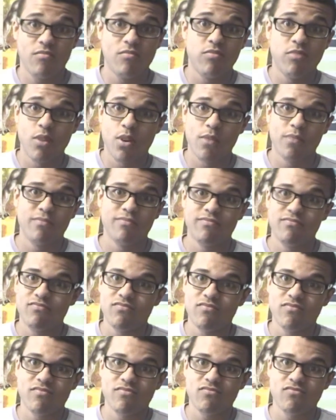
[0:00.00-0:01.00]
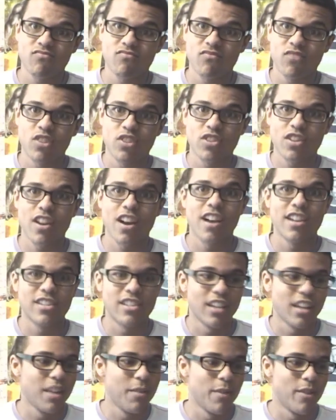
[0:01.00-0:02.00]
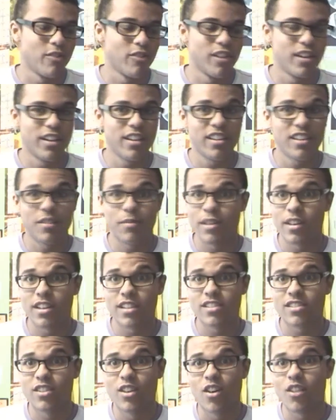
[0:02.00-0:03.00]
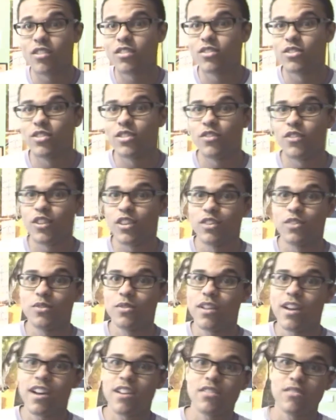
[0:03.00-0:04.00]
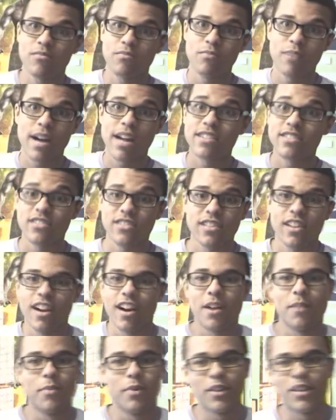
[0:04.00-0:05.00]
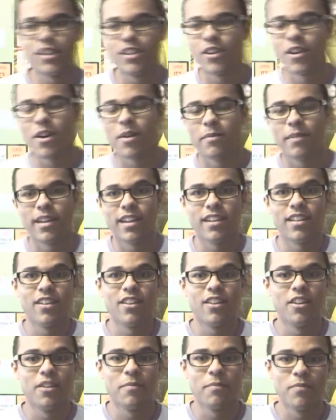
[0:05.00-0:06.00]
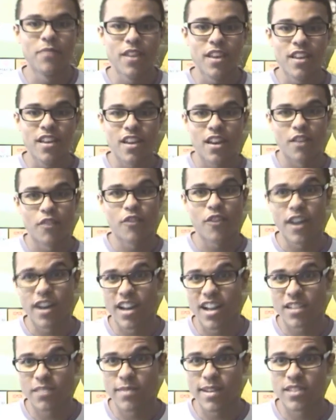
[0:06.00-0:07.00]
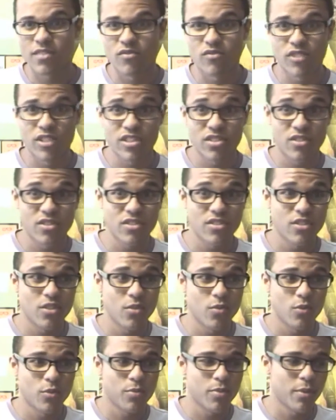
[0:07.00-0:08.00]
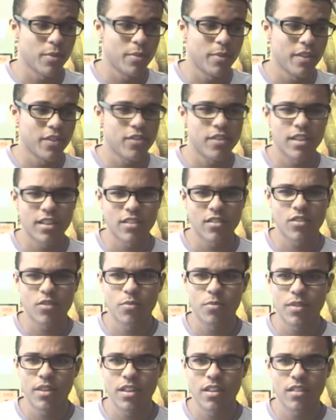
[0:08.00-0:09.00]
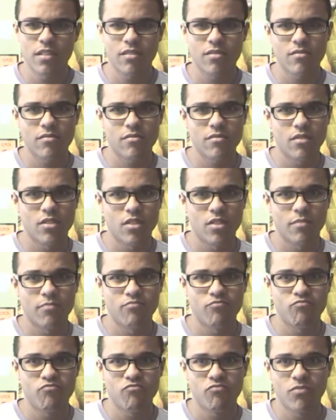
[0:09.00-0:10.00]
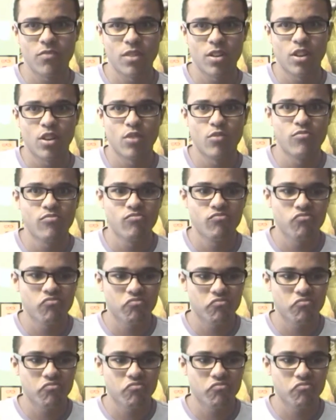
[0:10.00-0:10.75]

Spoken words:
well, the sky's the limit, really. And I mean, it's not, because if you can do that, you pass the sky. But you know what I mean. And the final aspect of research that would probably be a thing that could be, you know,